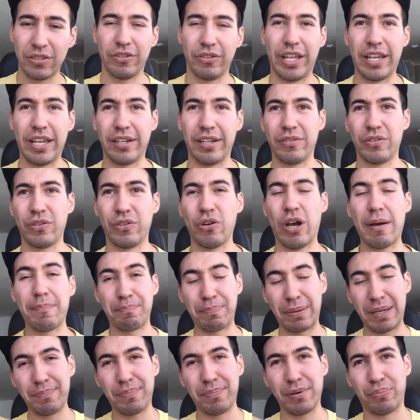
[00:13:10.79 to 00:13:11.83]
So then you
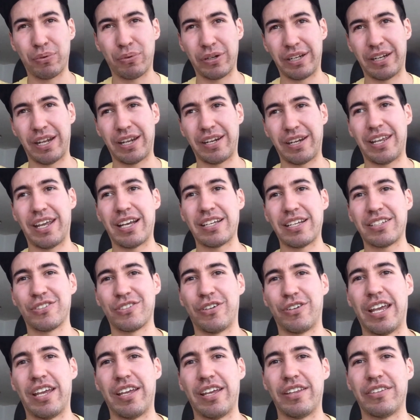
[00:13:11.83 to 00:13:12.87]
have people putting
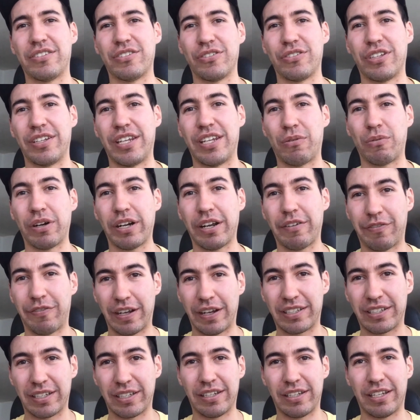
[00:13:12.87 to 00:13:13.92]
ideas. So the network
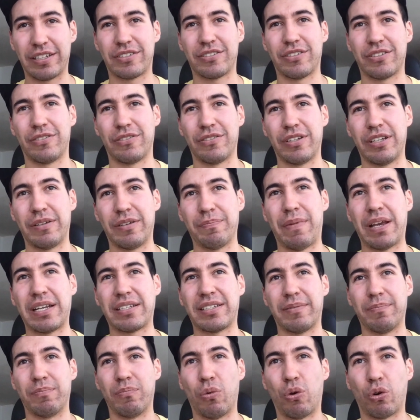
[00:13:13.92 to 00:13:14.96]
effects, so it
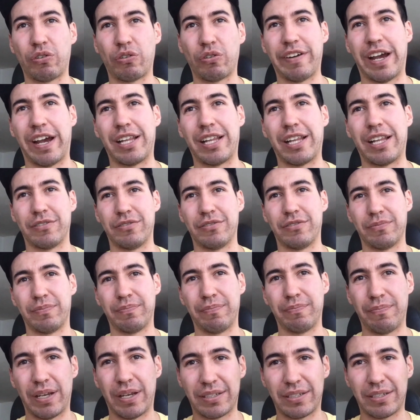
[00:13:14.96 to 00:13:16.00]
makes it more
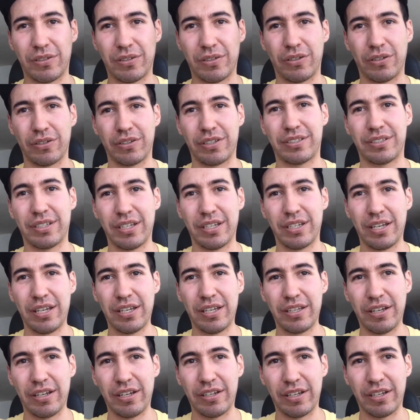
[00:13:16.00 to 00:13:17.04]
valuable. Makes all these
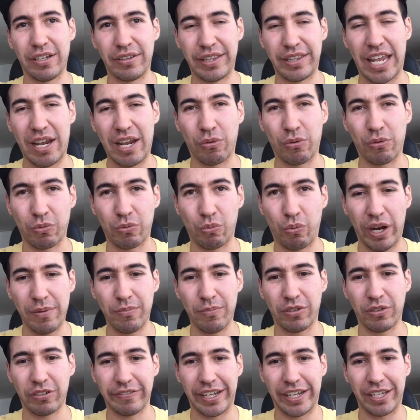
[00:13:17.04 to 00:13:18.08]
network
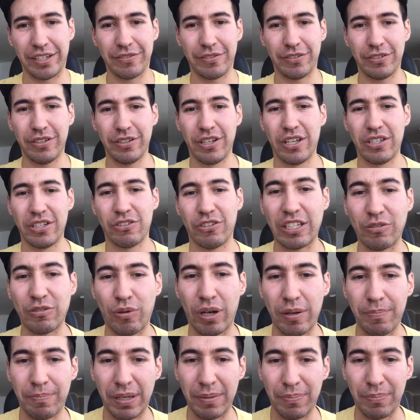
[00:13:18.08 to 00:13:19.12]
way more valuable. So
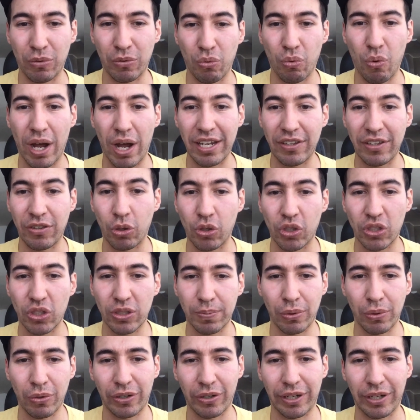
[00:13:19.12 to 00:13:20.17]
that's why people wanted to
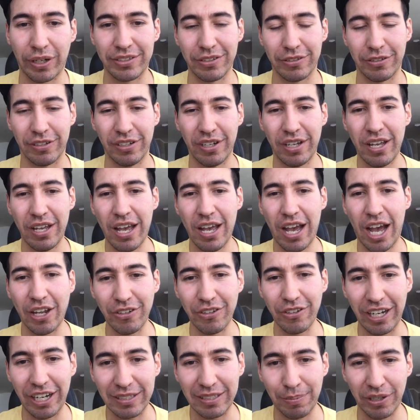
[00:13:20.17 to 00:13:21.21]
explore it. So
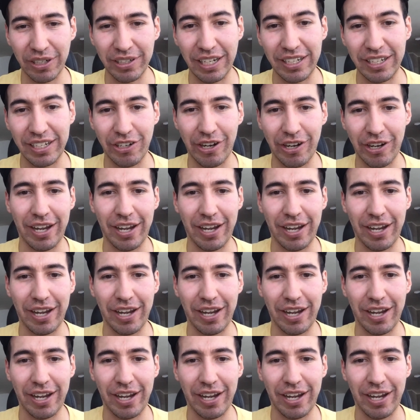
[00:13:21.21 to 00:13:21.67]
how did they explore it?